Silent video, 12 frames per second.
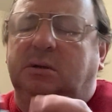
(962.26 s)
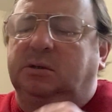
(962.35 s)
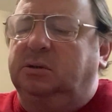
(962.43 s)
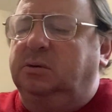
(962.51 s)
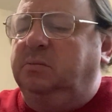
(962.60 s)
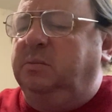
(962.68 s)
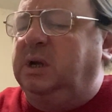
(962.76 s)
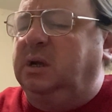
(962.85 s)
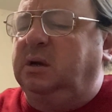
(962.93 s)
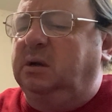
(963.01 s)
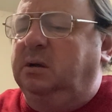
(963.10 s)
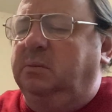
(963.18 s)
So make
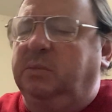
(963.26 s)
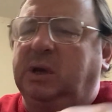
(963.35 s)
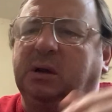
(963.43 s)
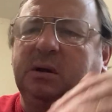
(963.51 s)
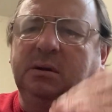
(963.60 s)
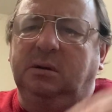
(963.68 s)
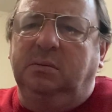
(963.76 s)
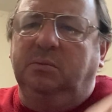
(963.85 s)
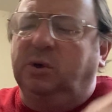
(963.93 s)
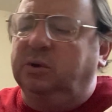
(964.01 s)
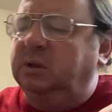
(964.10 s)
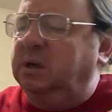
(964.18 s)

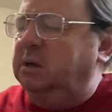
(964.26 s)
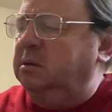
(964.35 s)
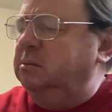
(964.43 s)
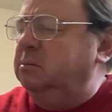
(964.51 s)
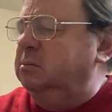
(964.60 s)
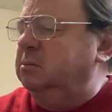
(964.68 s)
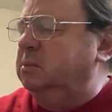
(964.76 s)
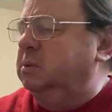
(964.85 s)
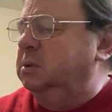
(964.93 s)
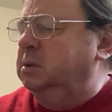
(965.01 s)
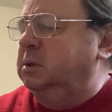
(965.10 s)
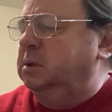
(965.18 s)
more down.
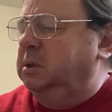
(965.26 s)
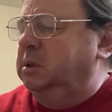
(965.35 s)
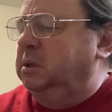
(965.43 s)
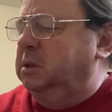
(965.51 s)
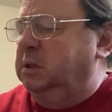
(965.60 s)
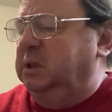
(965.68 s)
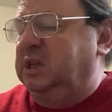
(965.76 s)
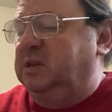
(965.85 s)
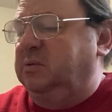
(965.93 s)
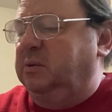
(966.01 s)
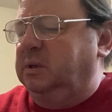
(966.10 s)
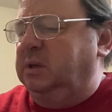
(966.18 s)
That's
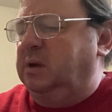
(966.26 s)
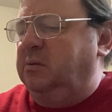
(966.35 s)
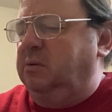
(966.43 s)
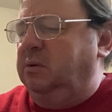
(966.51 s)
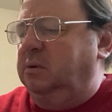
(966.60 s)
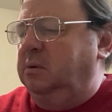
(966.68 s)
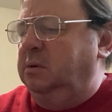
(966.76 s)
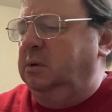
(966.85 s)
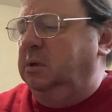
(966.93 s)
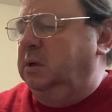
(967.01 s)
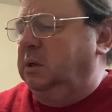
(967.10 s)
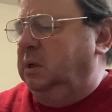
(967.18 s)
what I want.
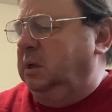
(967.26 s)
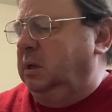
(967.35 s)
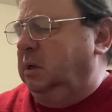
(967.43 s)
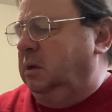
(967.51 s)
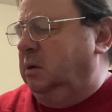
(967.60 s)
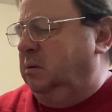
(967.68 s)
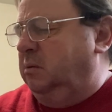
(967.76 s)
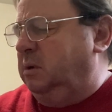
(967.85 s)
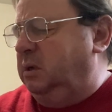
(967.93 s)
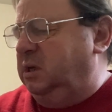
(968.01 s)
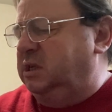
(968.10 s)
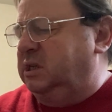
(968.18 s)
What
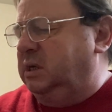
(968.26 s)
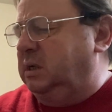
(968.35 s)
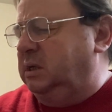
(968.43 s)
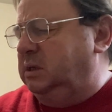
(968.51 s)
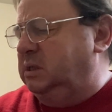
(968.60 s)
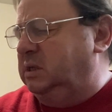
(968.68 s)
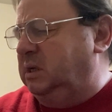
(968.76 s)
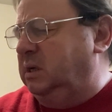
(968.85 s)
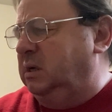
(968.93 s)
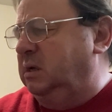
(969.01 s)
else I can say?